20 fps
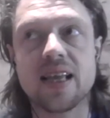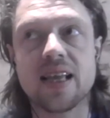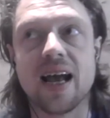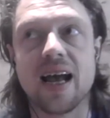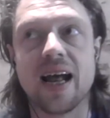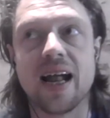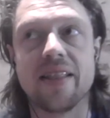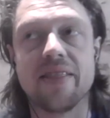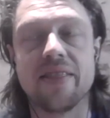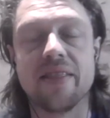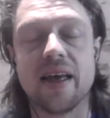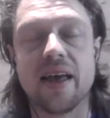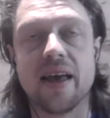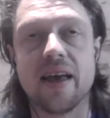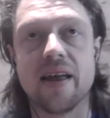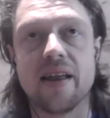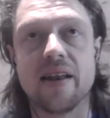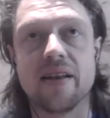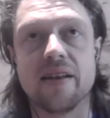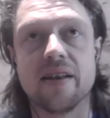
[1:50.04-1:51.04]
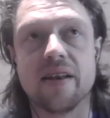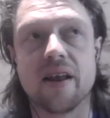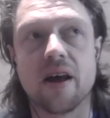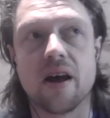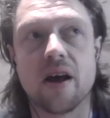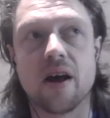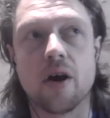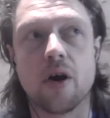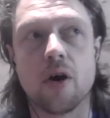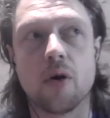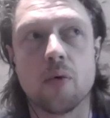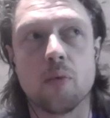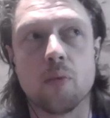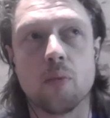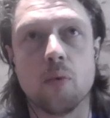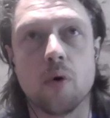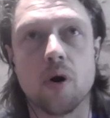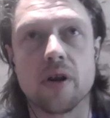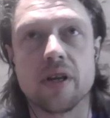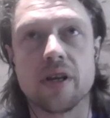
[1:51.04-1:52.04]
and then
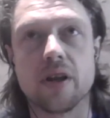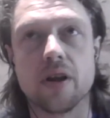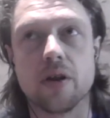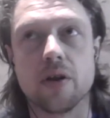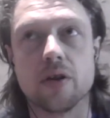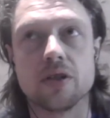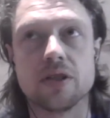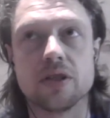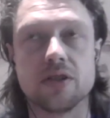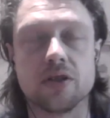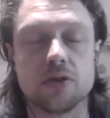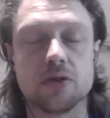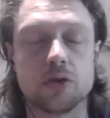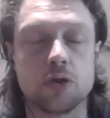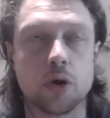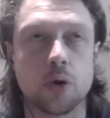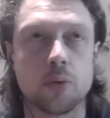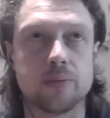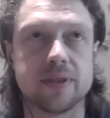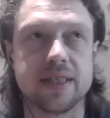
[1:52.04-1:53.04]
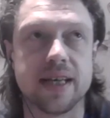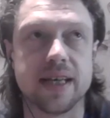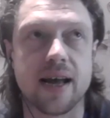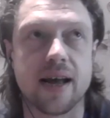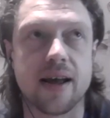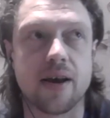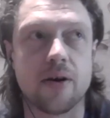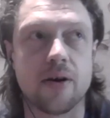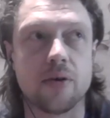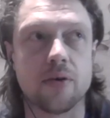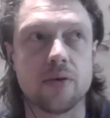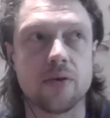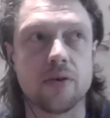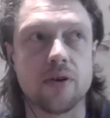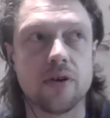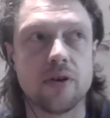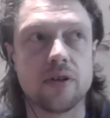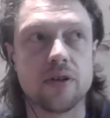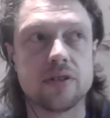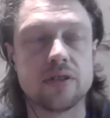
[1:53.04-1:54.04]
one dropped down
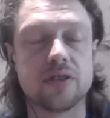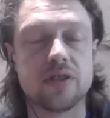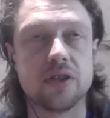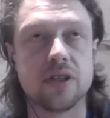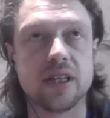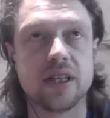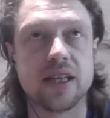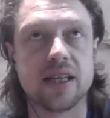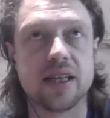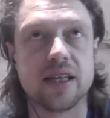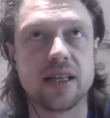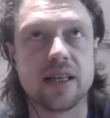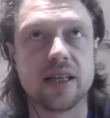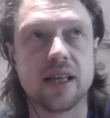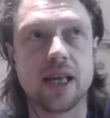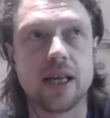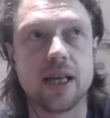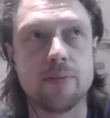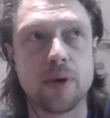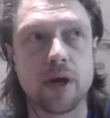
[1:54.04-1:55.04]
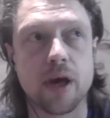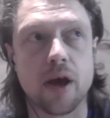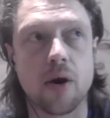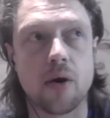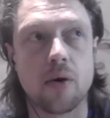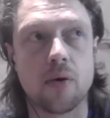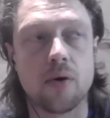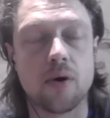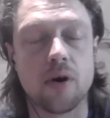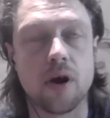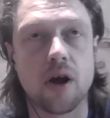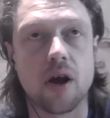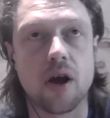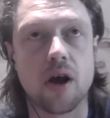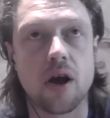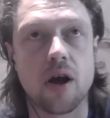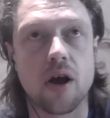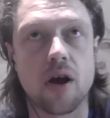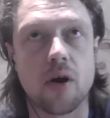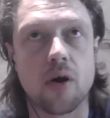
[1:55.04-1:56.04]
to the EPL,
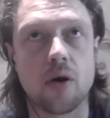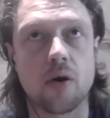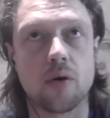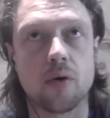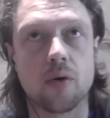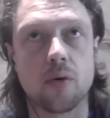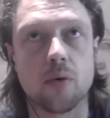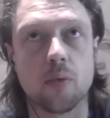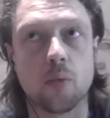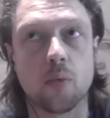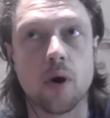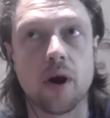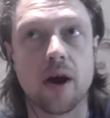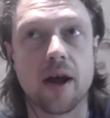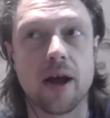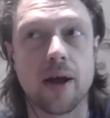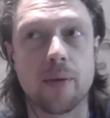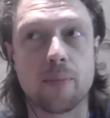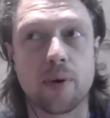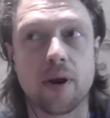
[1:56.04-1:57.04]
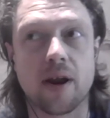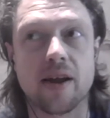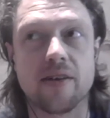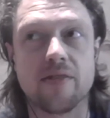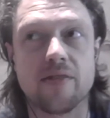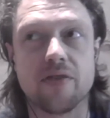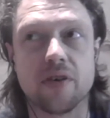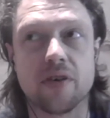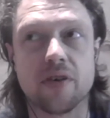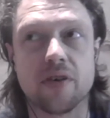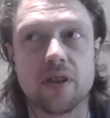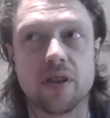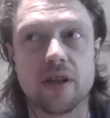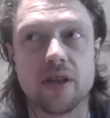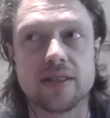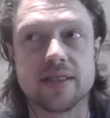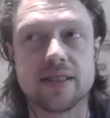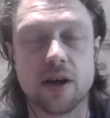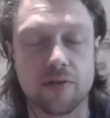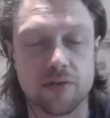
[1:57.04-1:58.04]
where I played for the
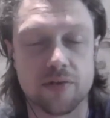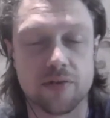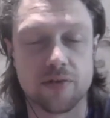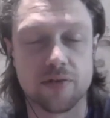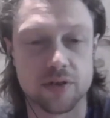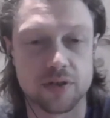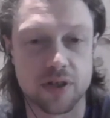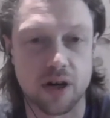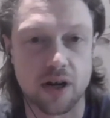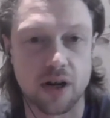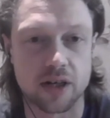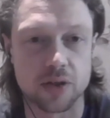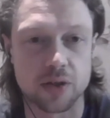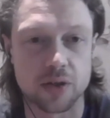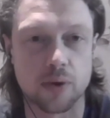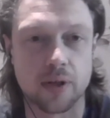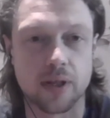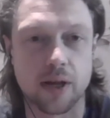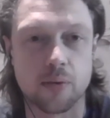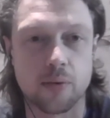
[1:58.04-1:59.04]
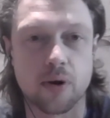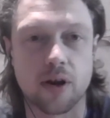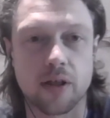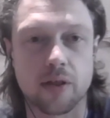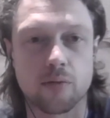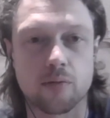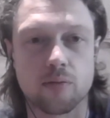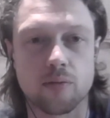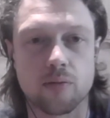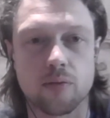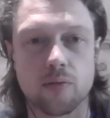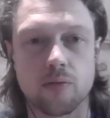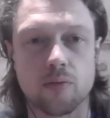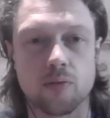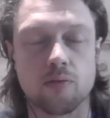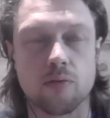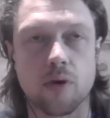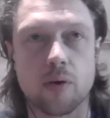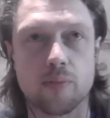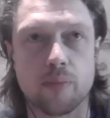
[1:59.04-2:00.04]
Telford Tigers when they were like
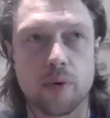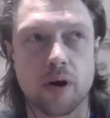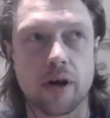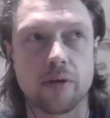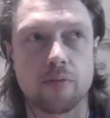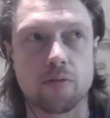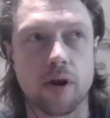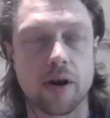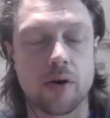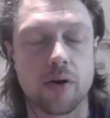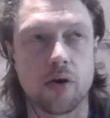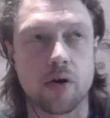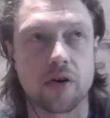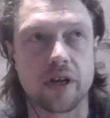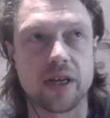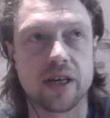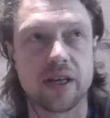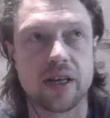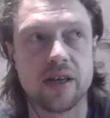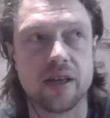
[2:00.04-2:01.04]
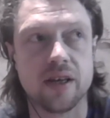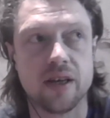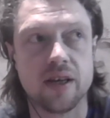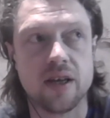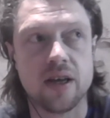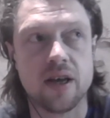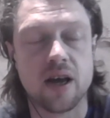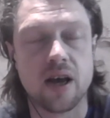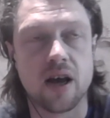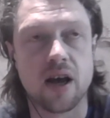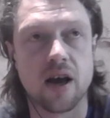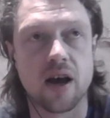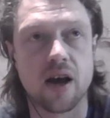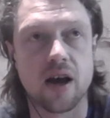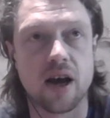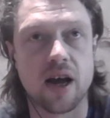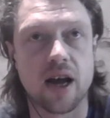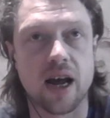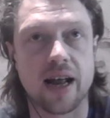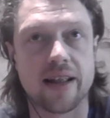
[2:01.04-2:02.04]
run by Red Hockey,
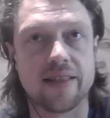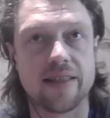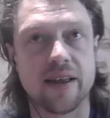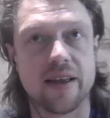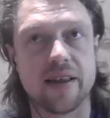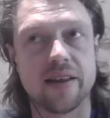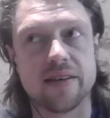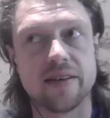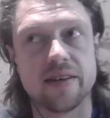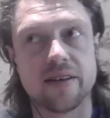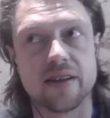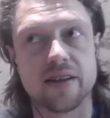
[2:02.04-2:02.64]
and then